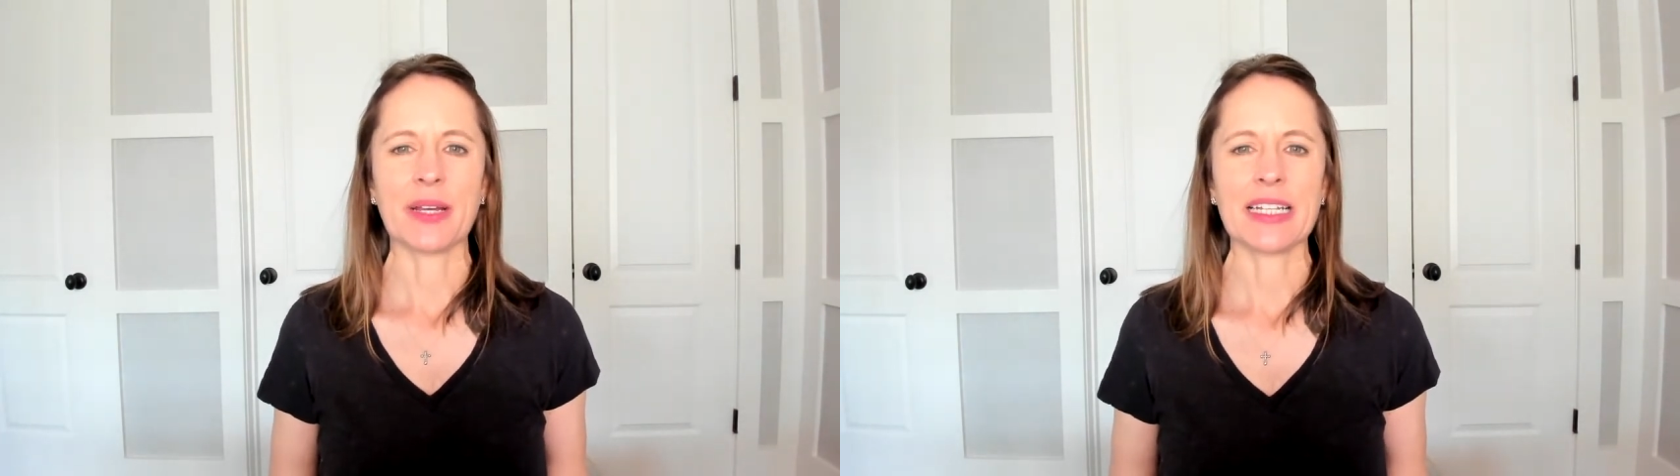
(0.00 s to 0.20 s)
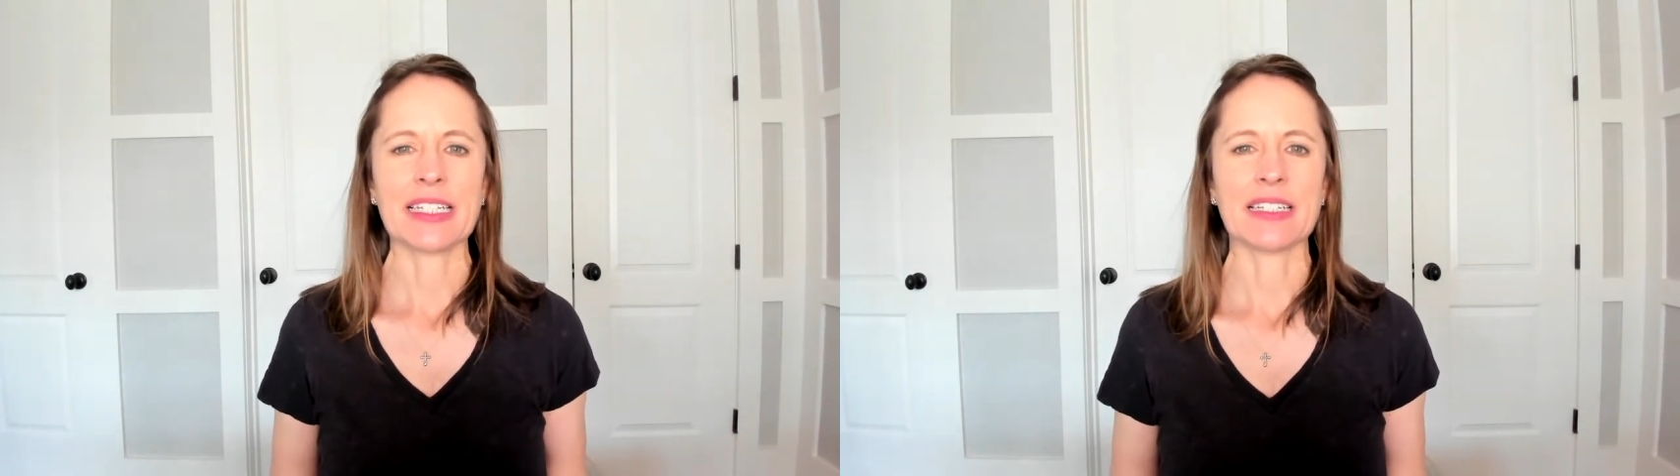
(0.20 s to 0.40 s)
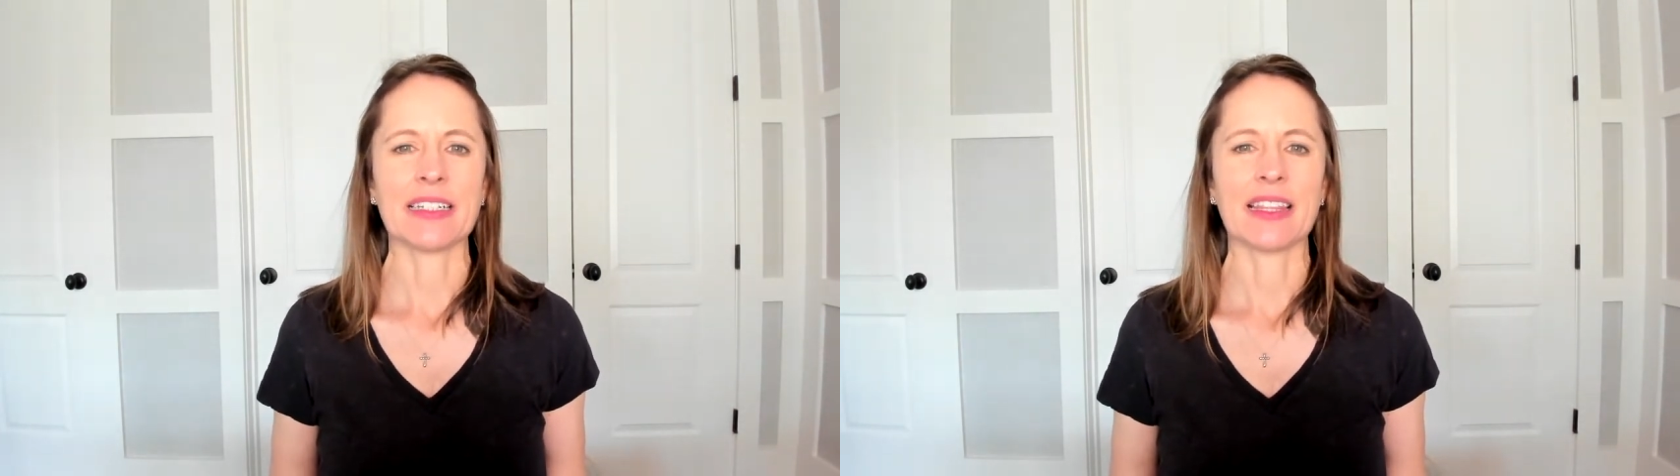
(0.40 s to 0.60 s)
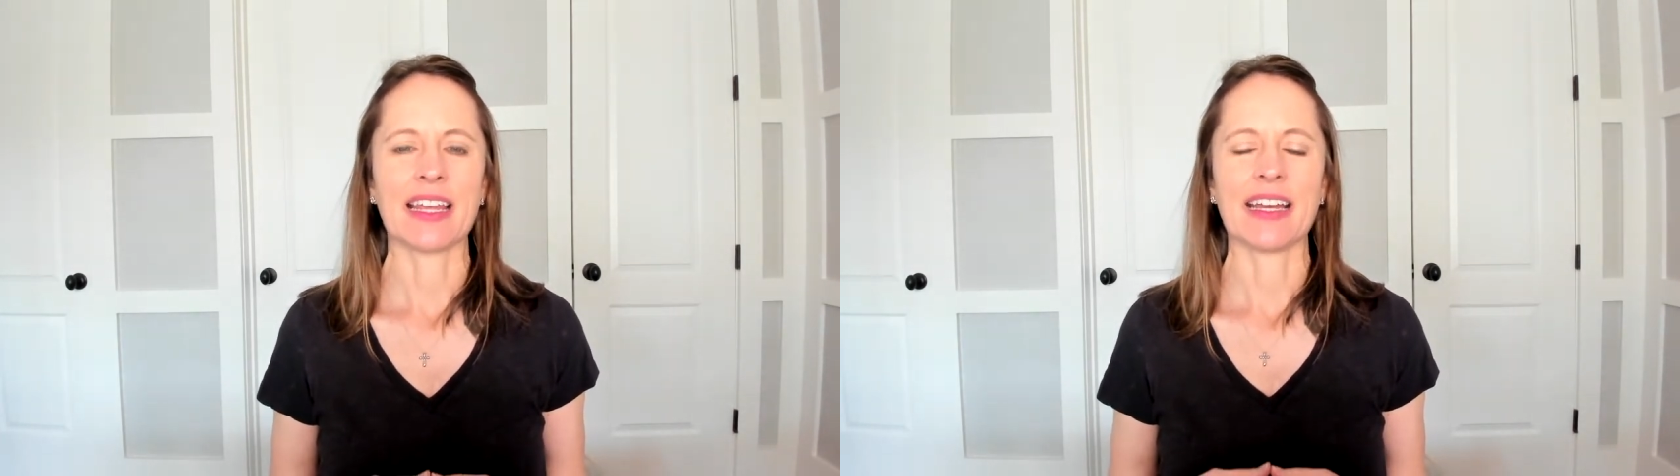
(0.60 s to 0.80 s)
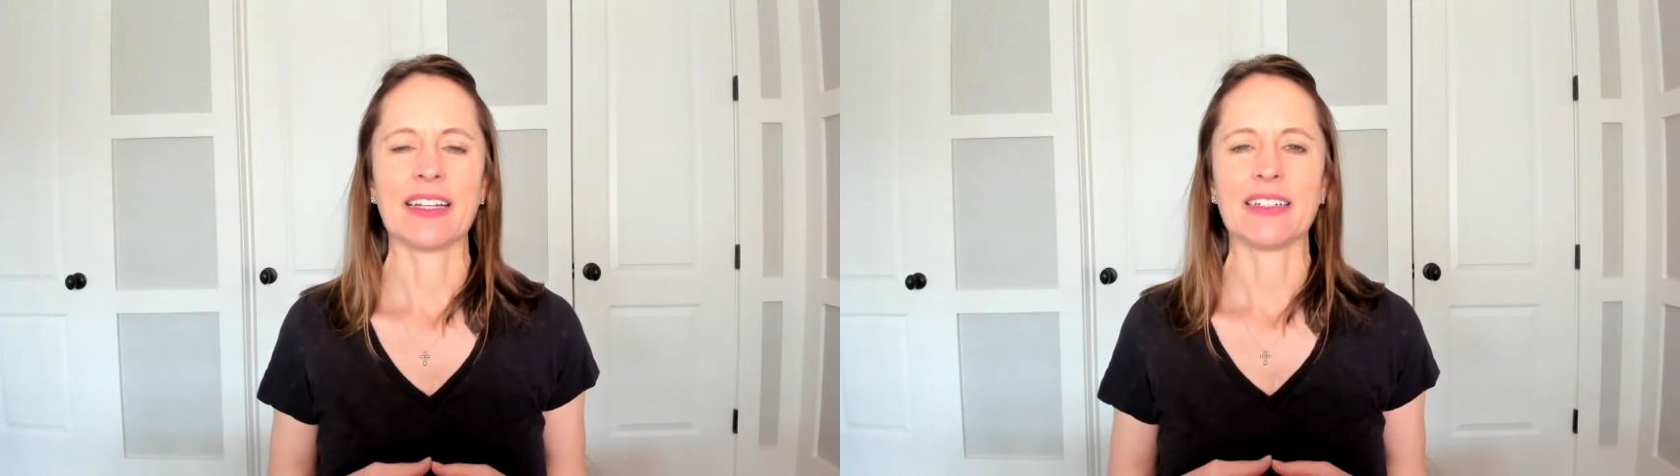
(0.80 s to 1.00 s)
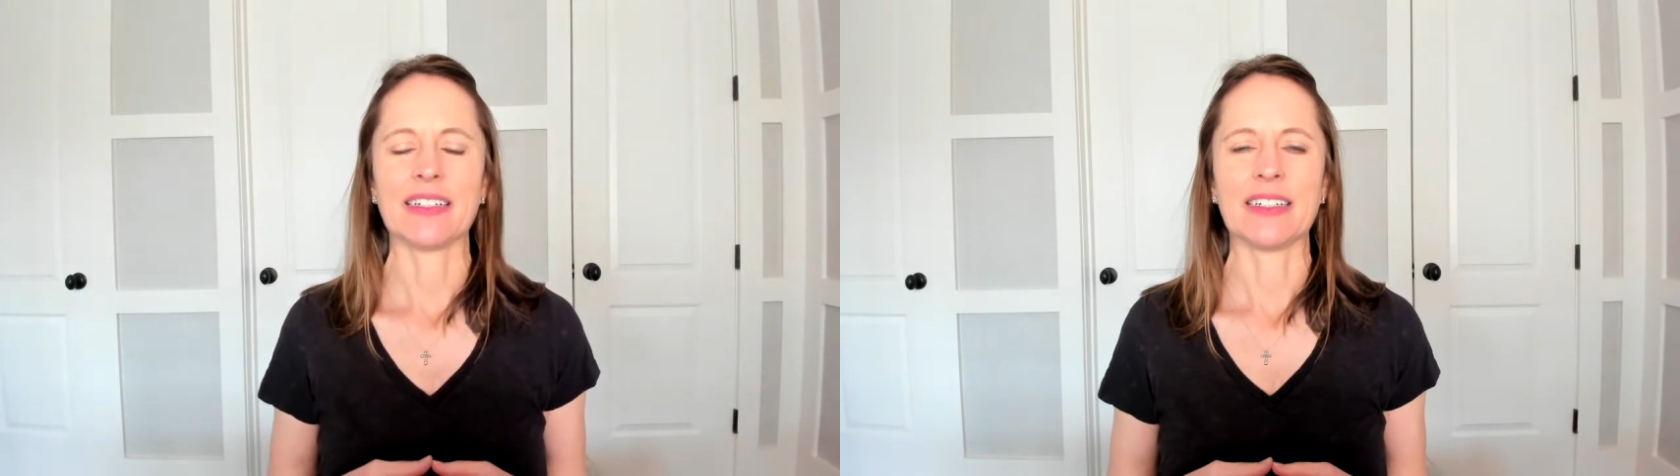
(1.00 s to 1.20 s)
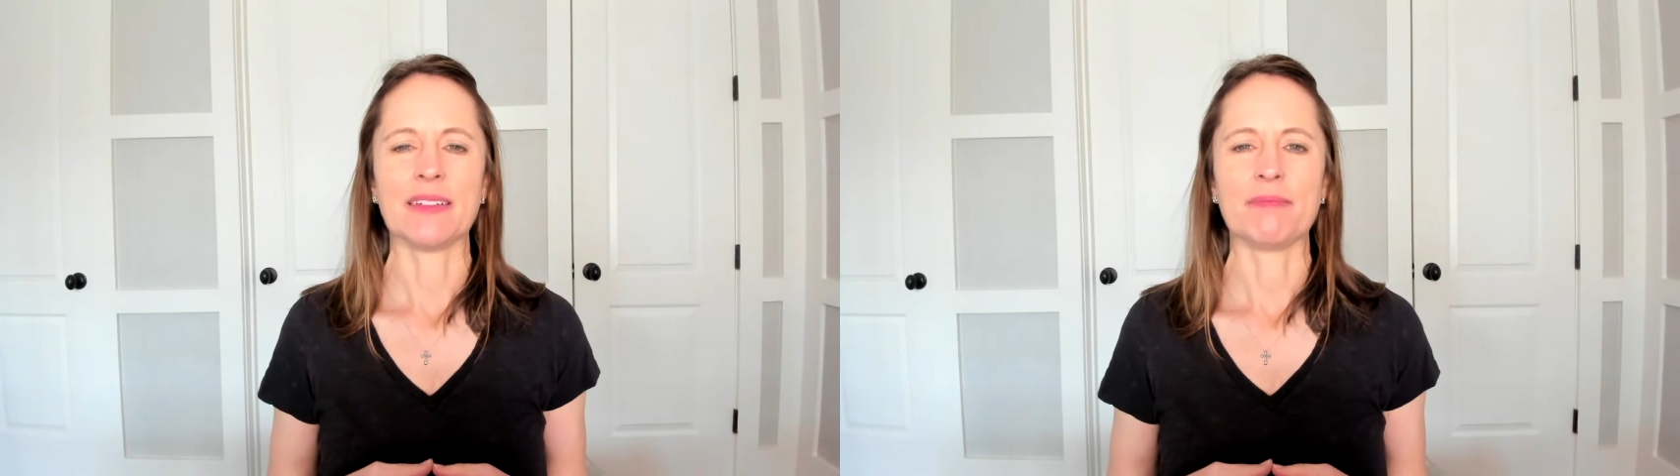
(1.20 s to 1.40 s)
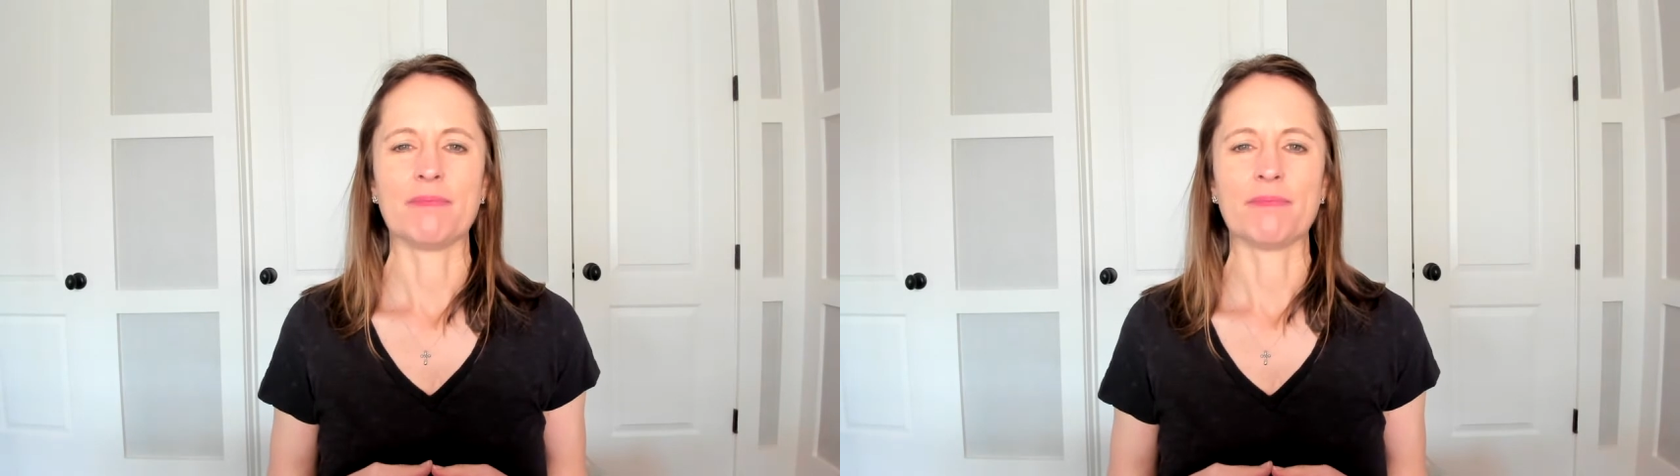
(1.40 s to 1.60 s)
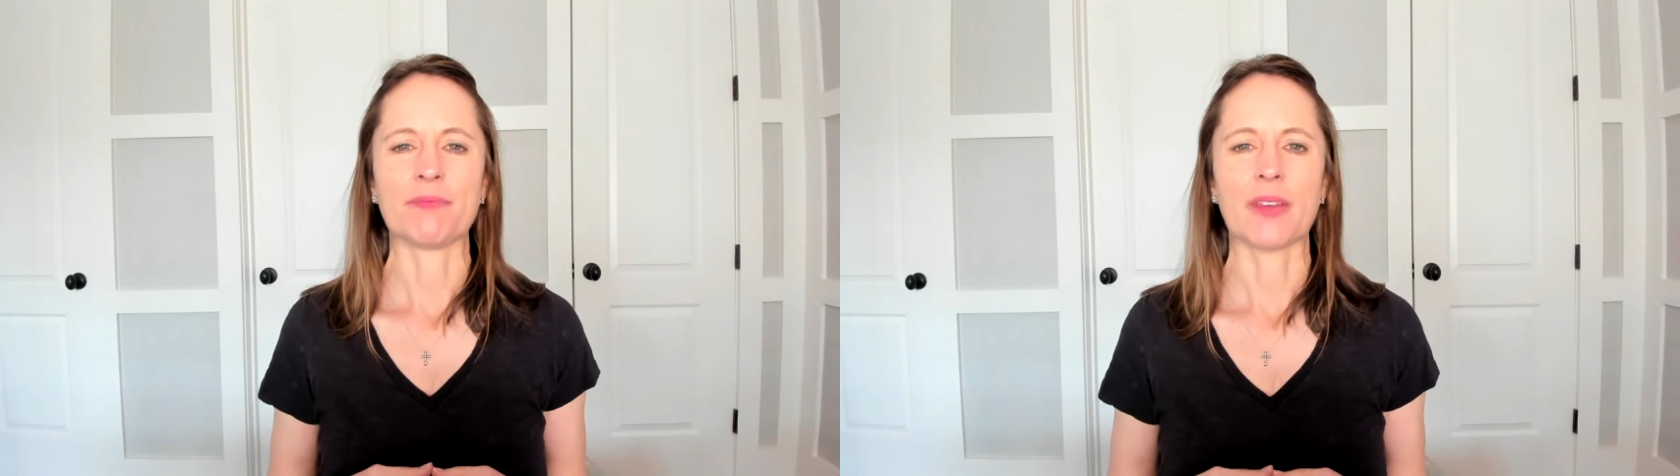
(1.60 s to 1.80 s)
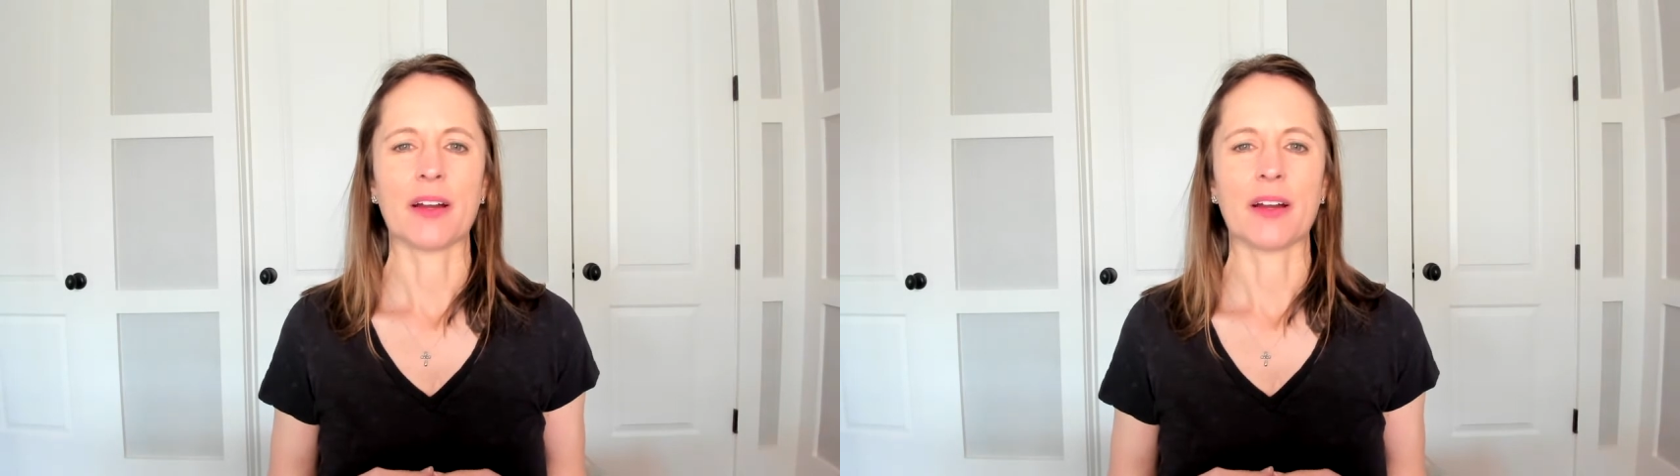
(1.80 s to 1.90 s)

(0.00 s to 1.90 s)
ways that um,